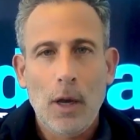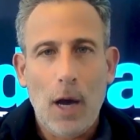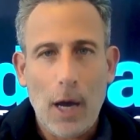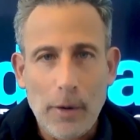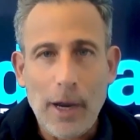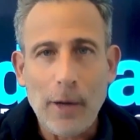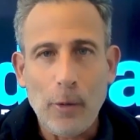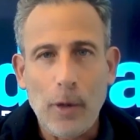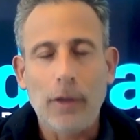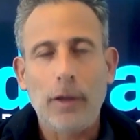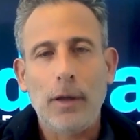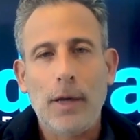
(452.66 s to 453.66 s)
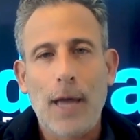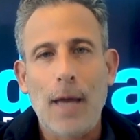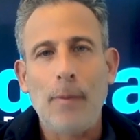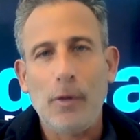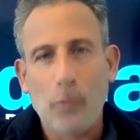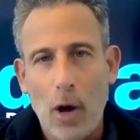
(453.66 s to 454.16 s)
IRA with can
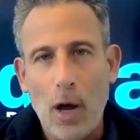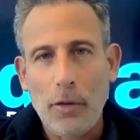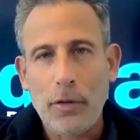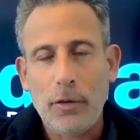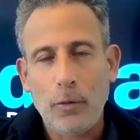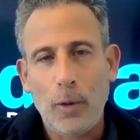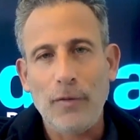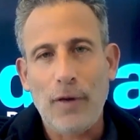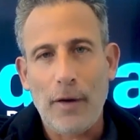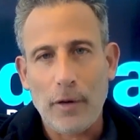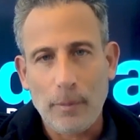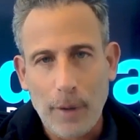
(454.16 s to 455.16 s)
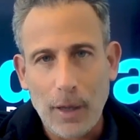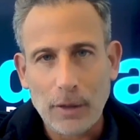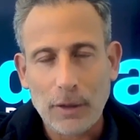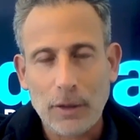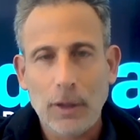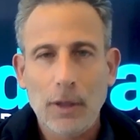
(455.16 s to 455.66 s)
be Roth, 2,500
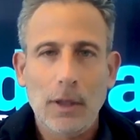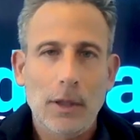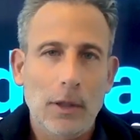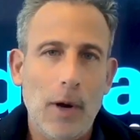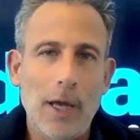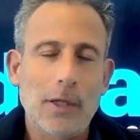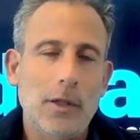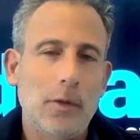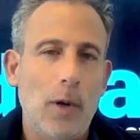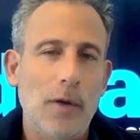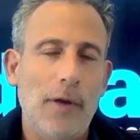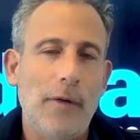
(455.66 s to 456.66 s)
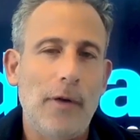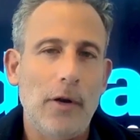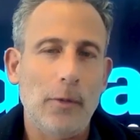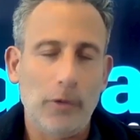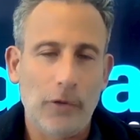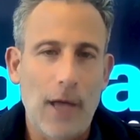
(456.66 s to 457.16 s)
bucks. The rest,
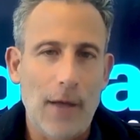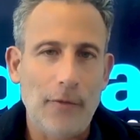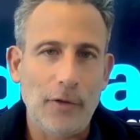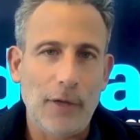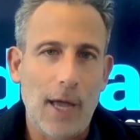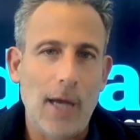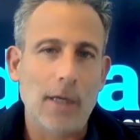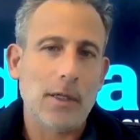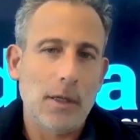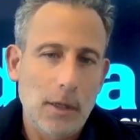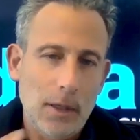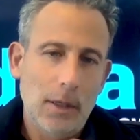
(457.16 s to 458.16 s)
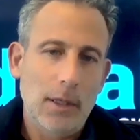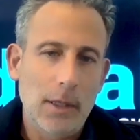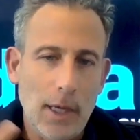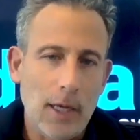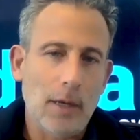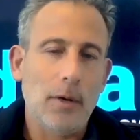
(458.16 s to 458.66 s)
2,500 will stay after tax. You
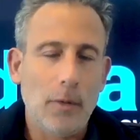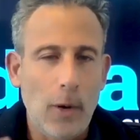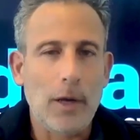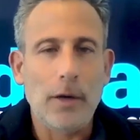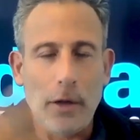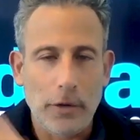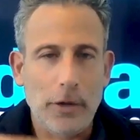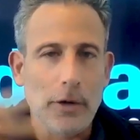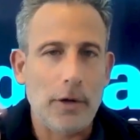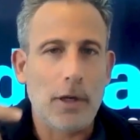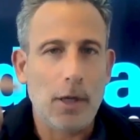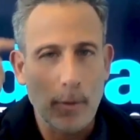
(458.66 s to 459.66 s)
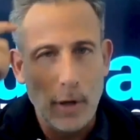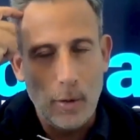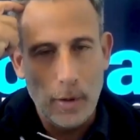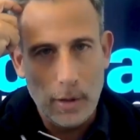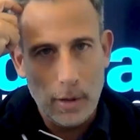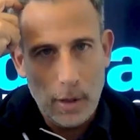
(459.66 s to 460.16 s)
got to wait another year to keep
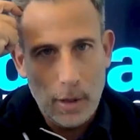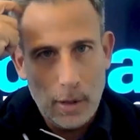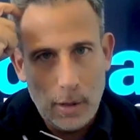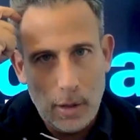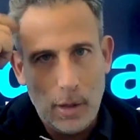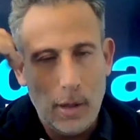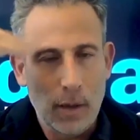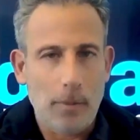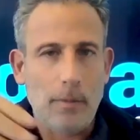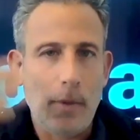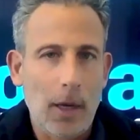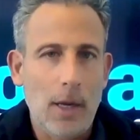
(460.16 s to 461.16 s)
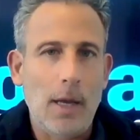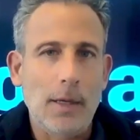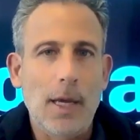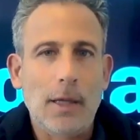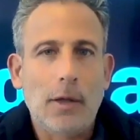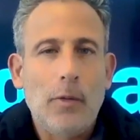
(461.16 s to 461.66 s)
going um, and, and,
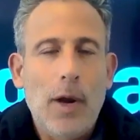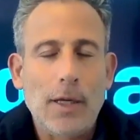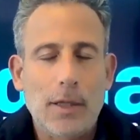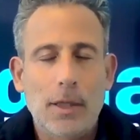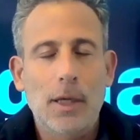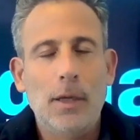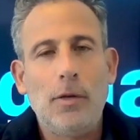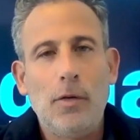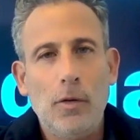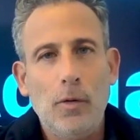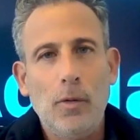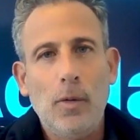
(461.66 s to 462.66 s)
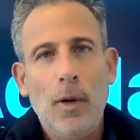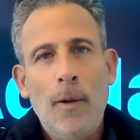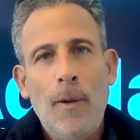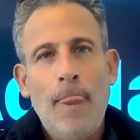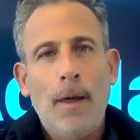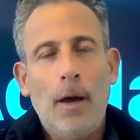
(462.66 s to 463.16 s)
get the rest into
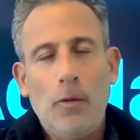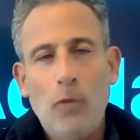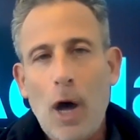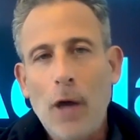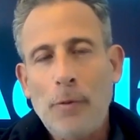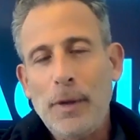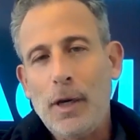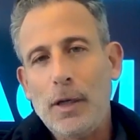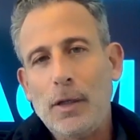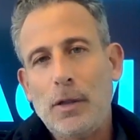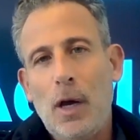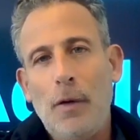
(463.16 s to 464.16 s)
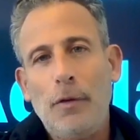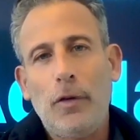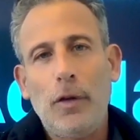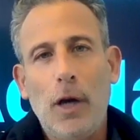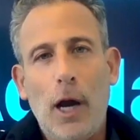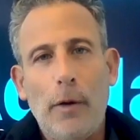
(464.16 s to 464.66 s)
uh, Roth because
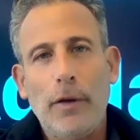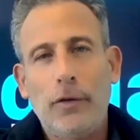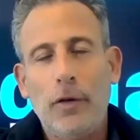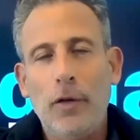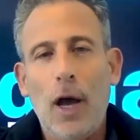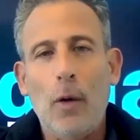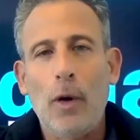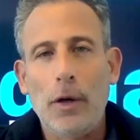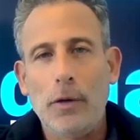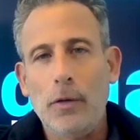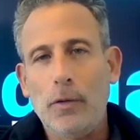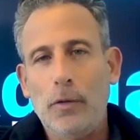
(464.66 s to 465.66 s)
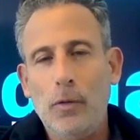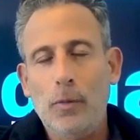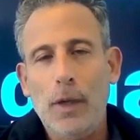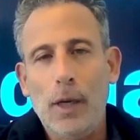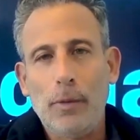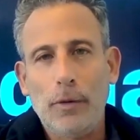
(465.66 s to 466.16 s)
obviously the IRS does not want you to
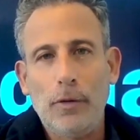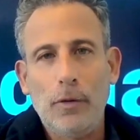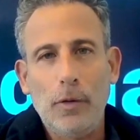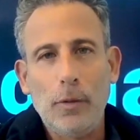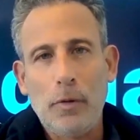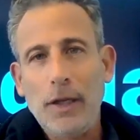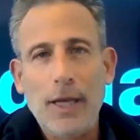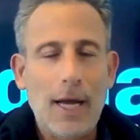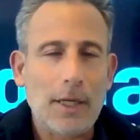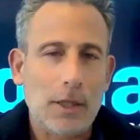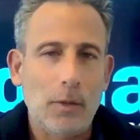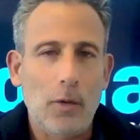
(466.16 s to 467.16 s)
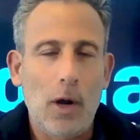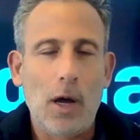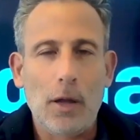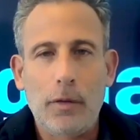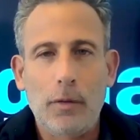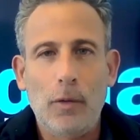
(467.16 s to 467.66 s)
be able to do the pre-tax to
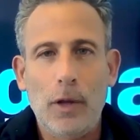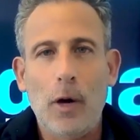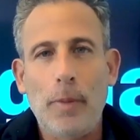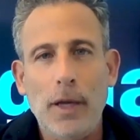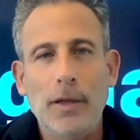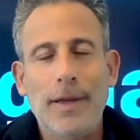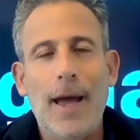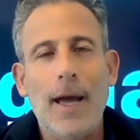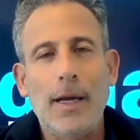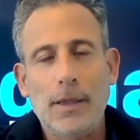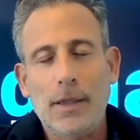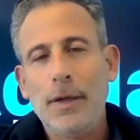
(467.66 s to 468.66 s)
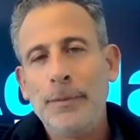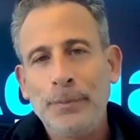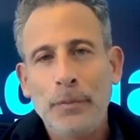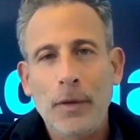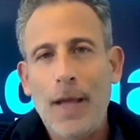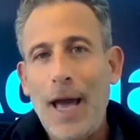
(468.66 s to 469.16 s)
Roth without paying tax.
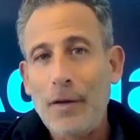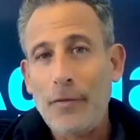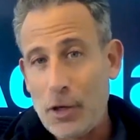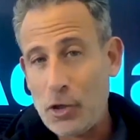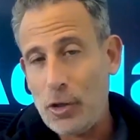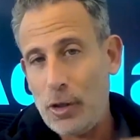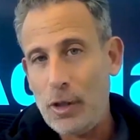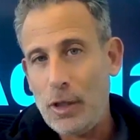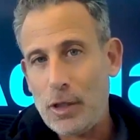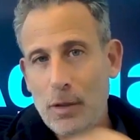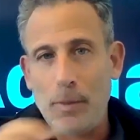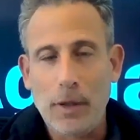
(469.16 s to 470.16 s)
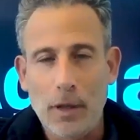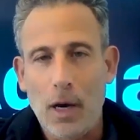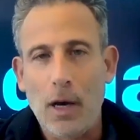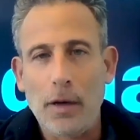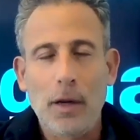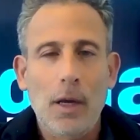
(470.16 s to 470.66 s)
That eventually needs to be
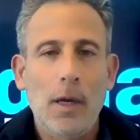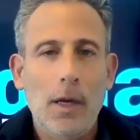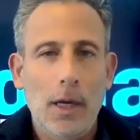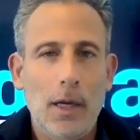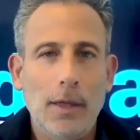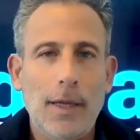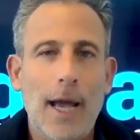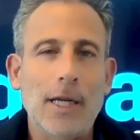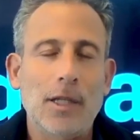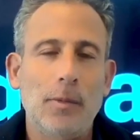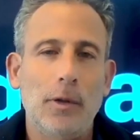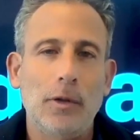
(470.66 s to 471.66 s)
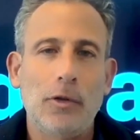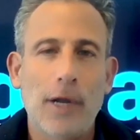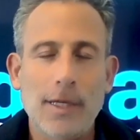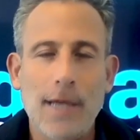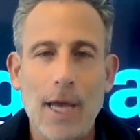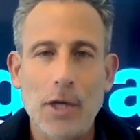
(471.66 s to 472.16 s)
done in a taxable
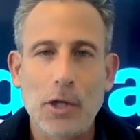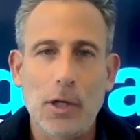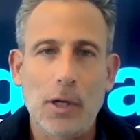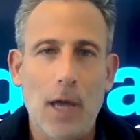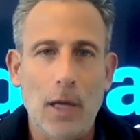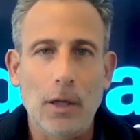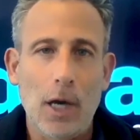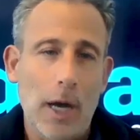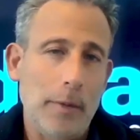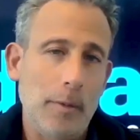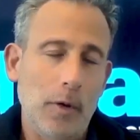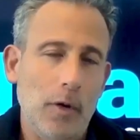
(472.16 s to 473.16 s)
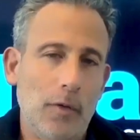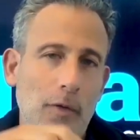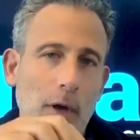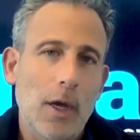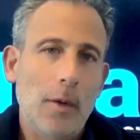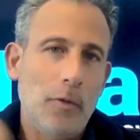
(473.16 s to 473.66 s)
transaction anytime you move
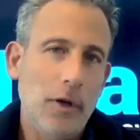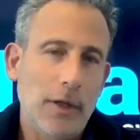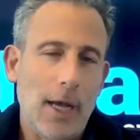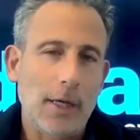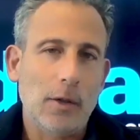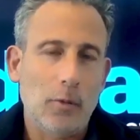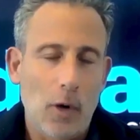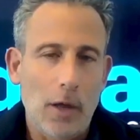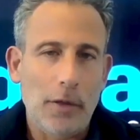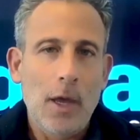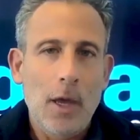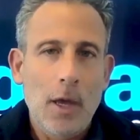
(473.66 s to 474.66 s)
pre-tax to Roth.